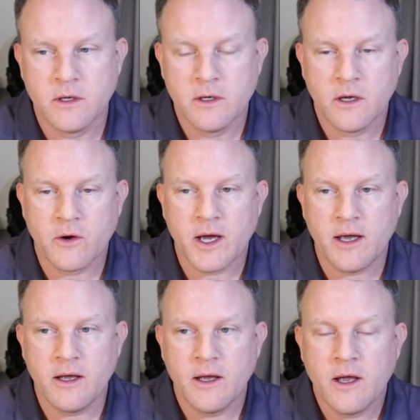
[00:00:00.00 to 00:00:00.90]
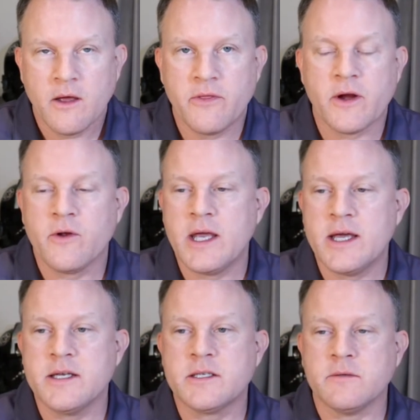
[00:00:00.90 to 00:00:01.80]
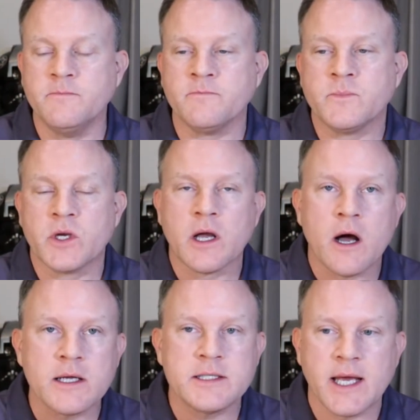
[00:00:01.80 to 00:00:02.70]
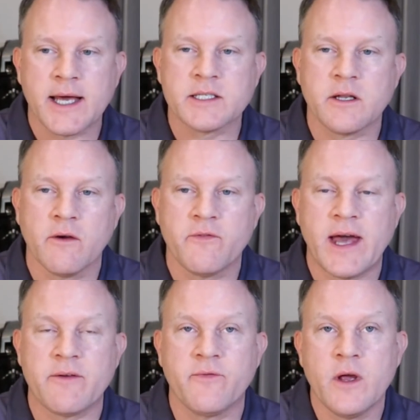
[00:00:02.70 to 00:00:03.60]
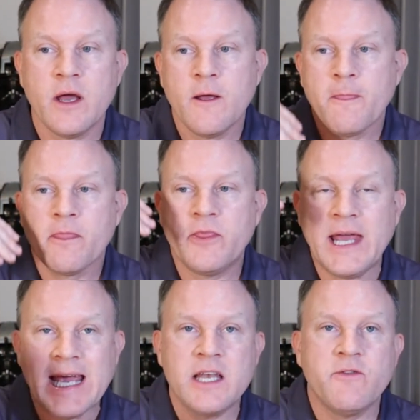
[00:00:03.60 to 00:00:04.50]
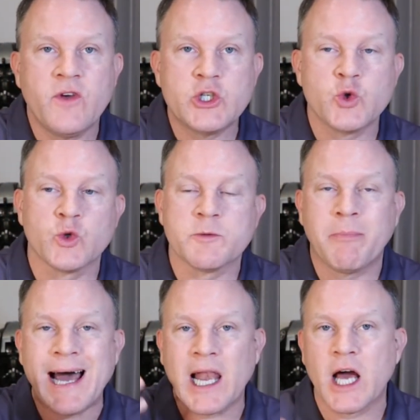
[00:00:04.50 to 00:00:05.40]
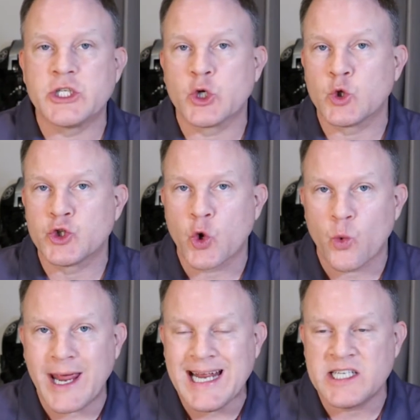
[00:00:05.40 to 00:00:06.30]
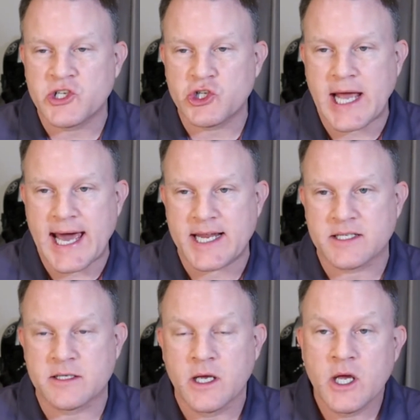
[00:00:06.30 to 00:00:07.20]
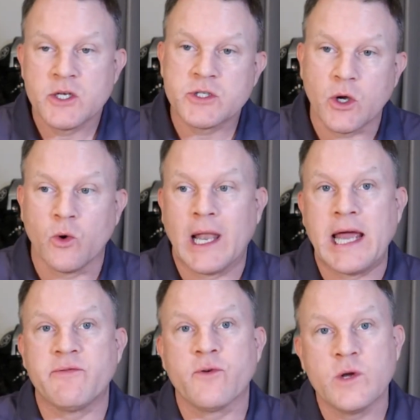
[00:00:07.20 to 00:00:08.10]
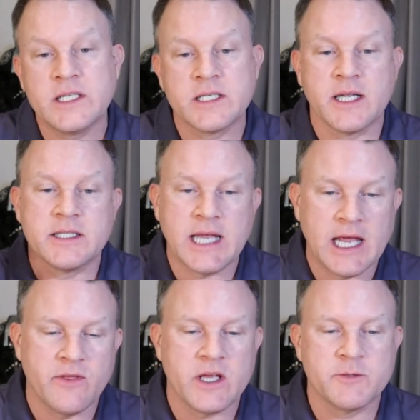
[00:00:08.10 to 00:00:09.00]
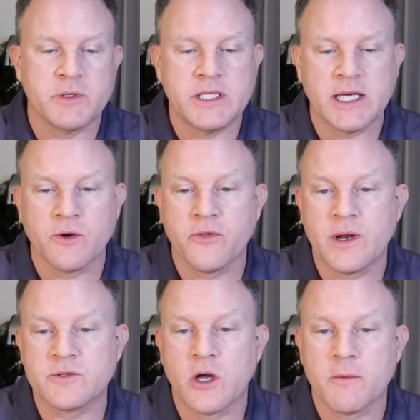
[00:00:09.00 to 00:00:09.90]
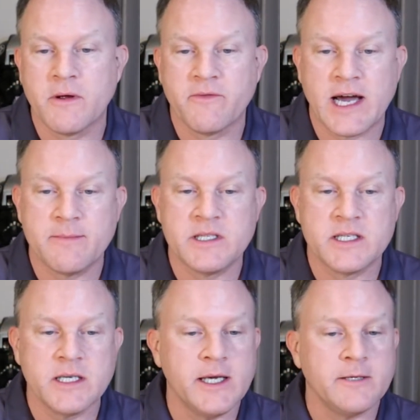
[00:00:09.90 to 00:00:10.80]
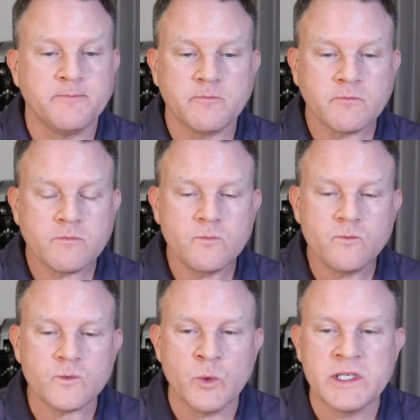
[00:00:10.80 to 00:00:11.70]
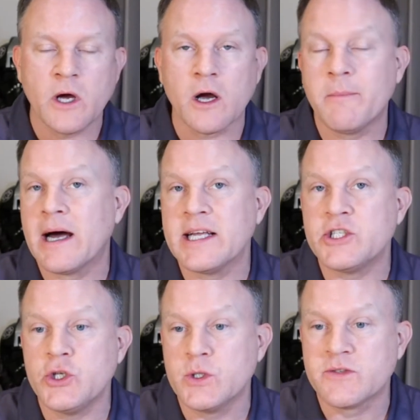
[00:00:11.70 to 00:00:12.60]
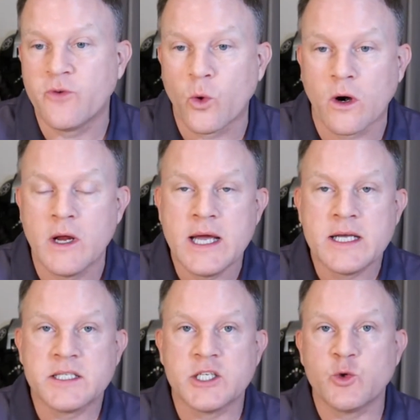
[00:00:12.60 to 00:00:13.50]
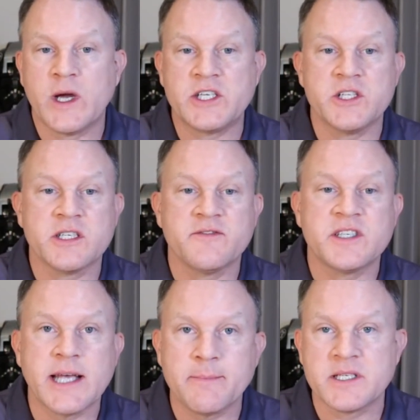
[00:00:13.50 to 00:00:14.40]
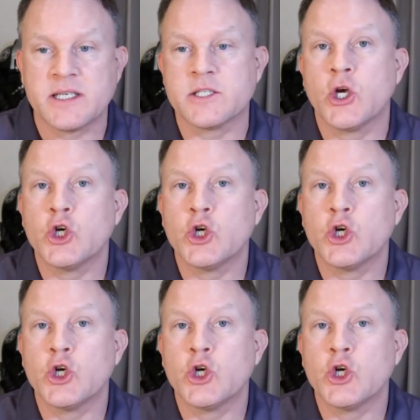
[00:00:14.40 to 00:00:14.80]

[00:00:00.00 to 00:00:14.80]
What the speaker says: Okay, there is the context of that, the individual's biological terrain status. So like for instance, in this particular thread I was talking about vitamin C, we talk about its use for situations of sepsis.